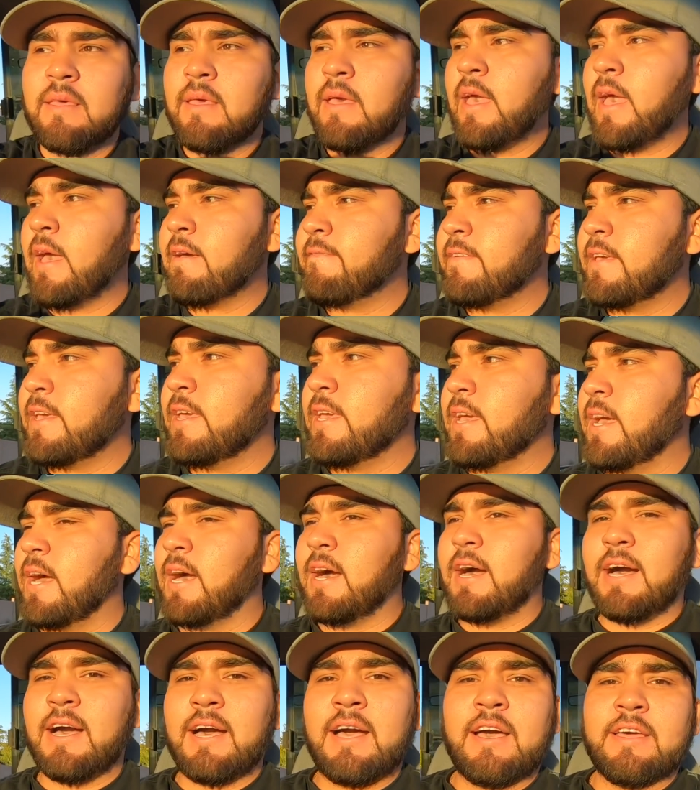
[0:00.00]
have
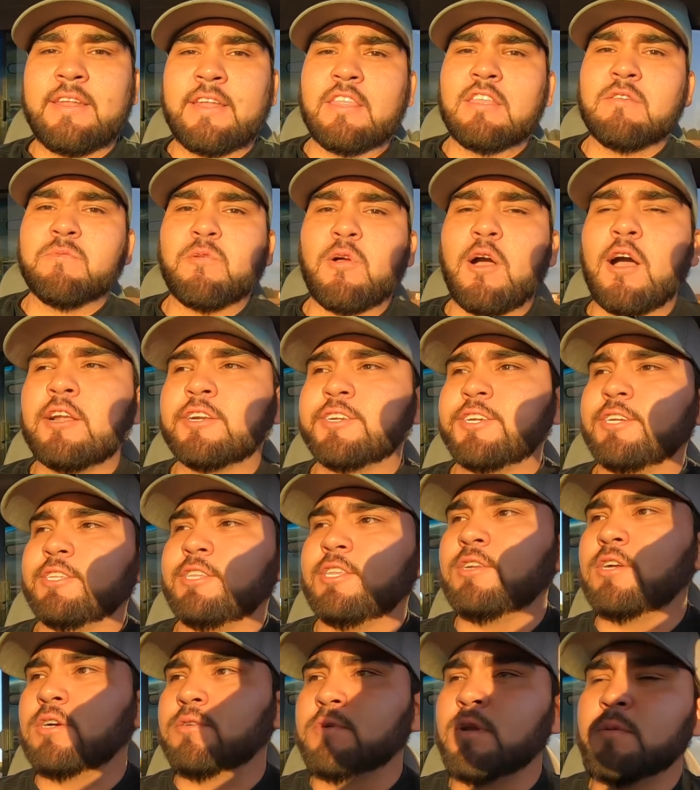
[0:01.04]
another project,
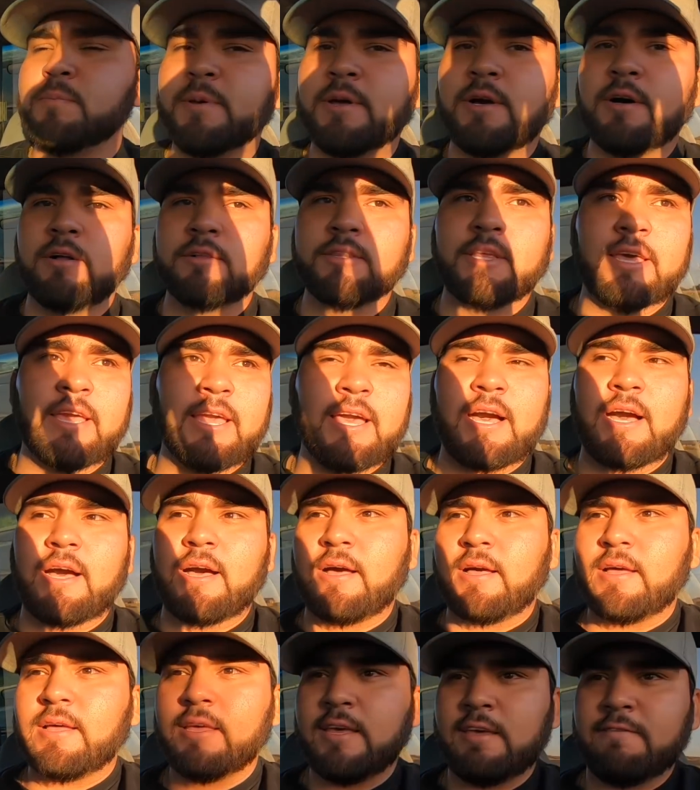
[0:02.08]
you know, rebuild a
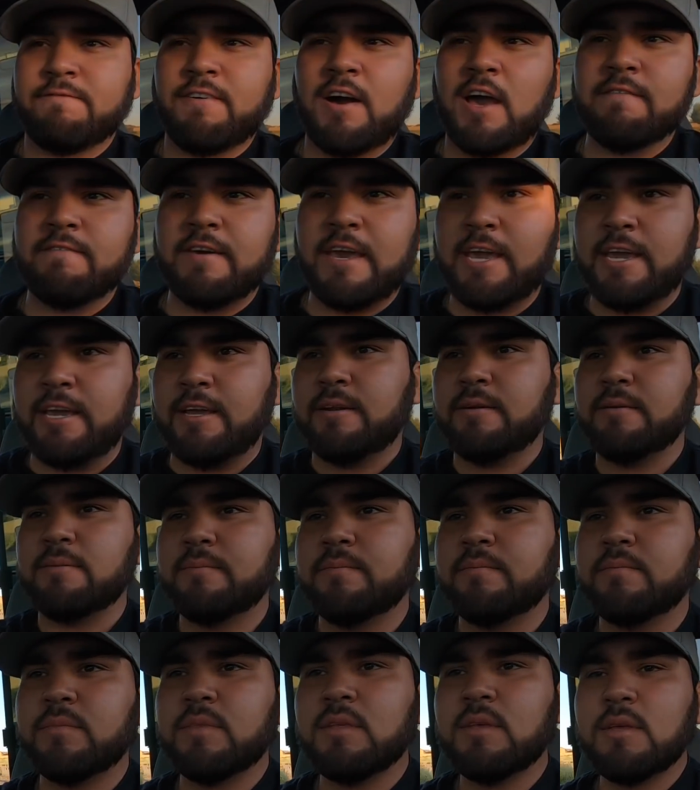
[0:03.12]
5.8,
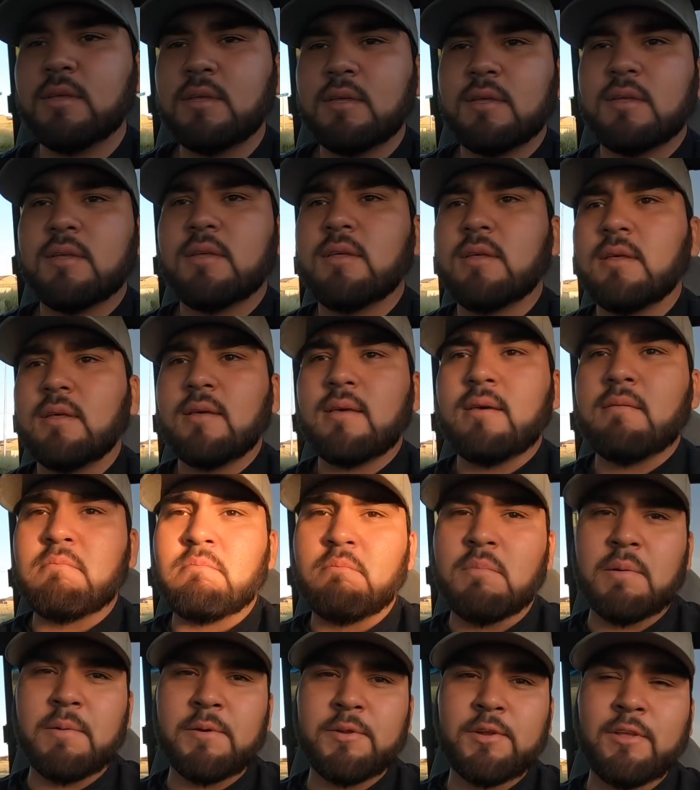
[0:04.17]

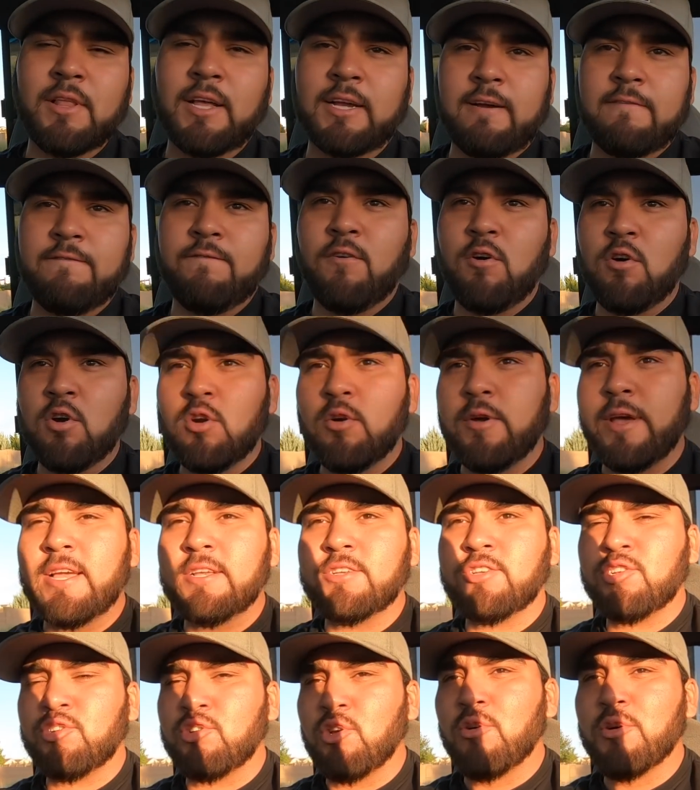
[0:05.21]
maybe do like a
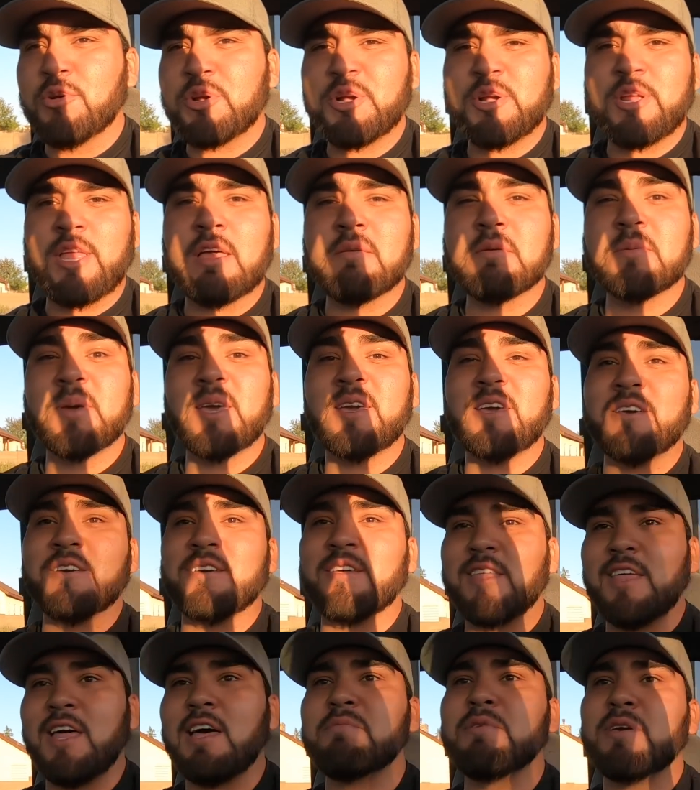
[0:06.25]
408 stroker. That'd be
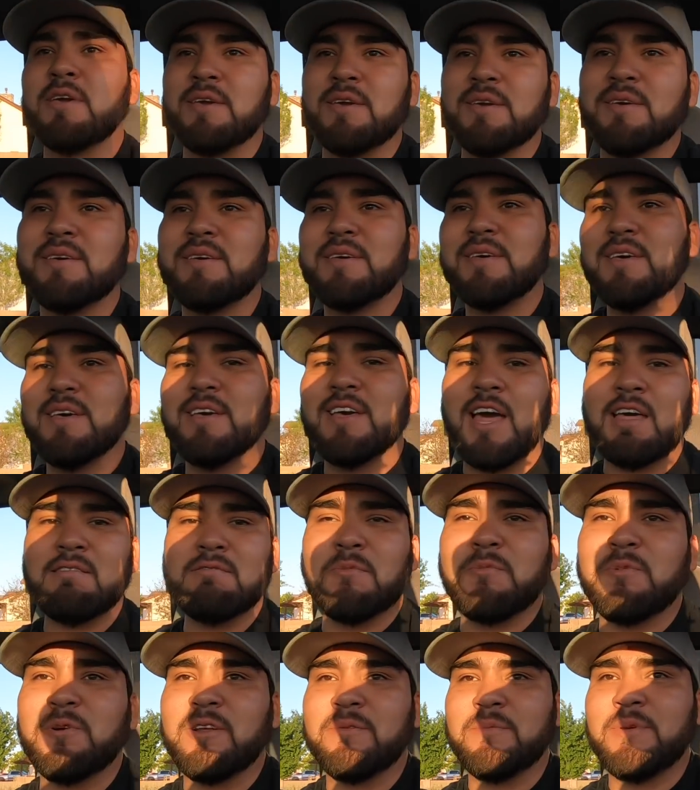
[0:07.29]

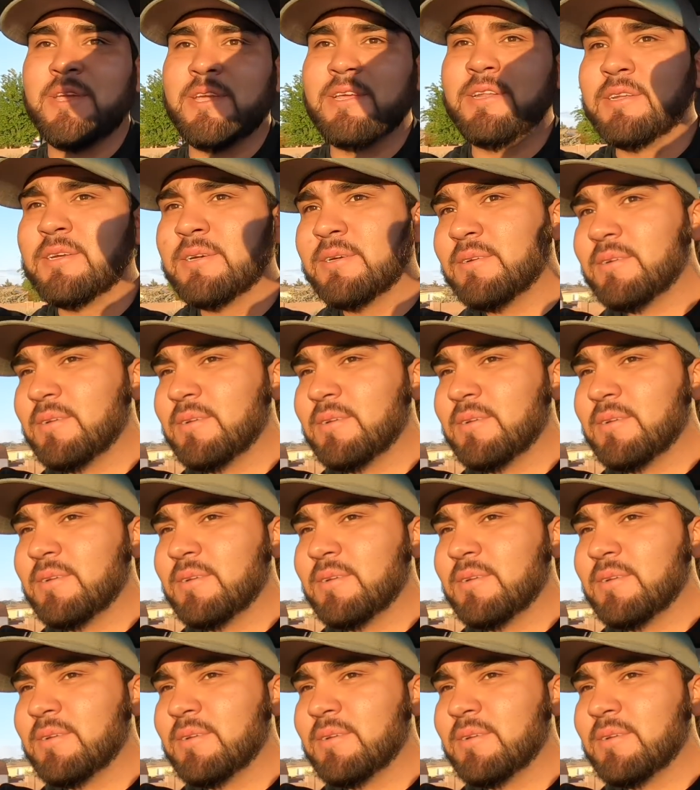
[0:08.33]
pretty mean.